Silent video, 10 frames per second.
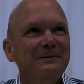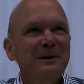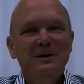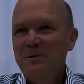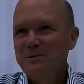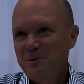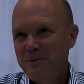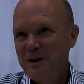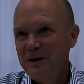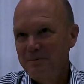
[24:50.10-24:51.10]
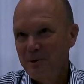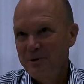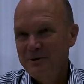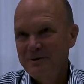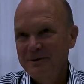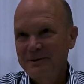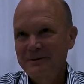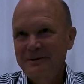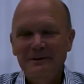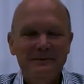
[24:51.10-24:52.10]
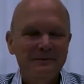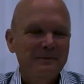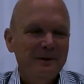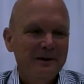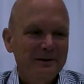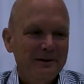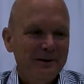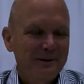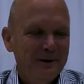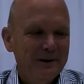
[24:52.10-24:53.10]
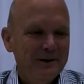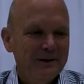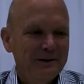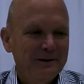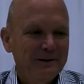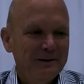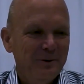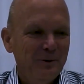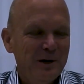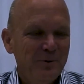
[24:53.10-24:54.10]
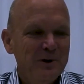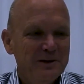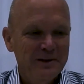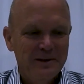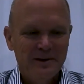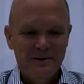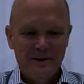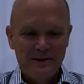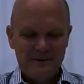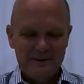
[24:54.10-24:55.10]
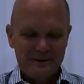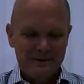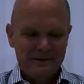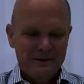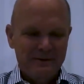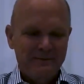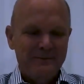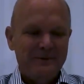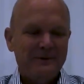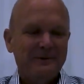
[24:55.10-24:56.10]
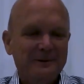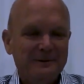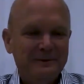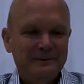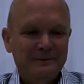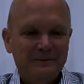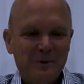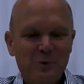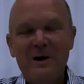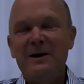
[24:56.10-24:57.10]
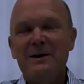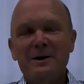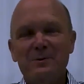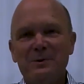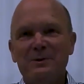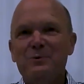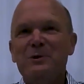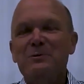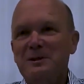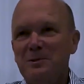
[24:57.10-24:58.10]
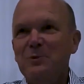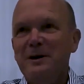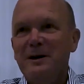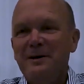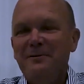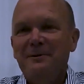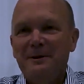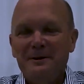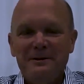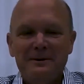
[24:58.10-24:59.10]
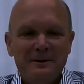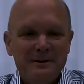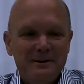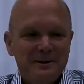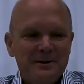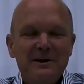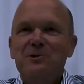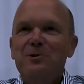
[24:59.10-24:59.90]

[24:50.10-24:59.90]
when it comes to pain points, I think the way we see it is that one reason why I have stayed